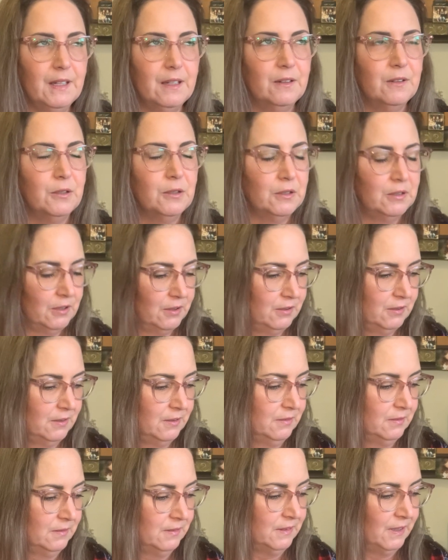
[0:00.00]
I'm
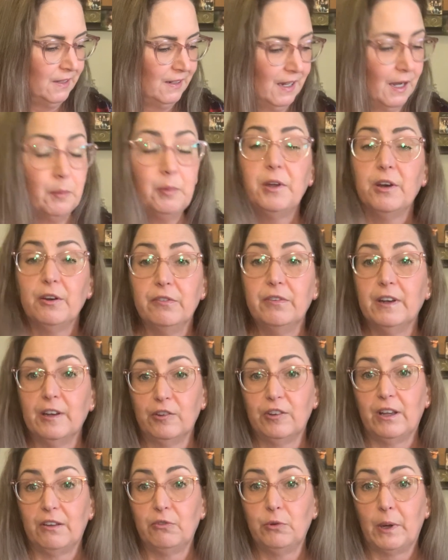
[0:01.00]
gonna finish
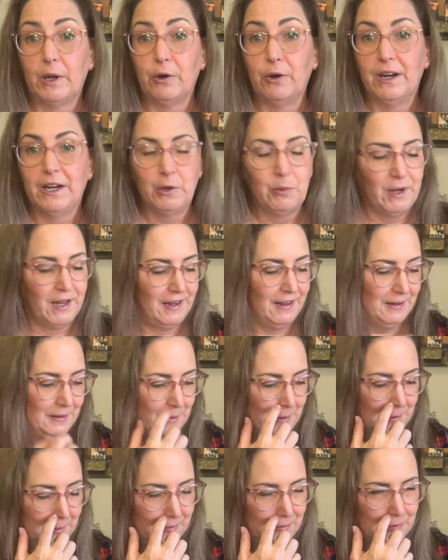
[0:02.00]
that sweater anyway.
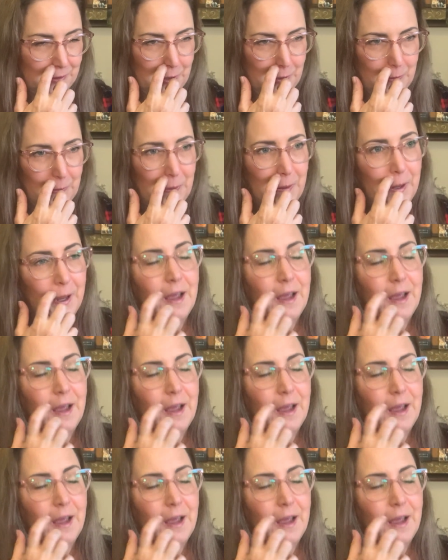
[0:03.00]
So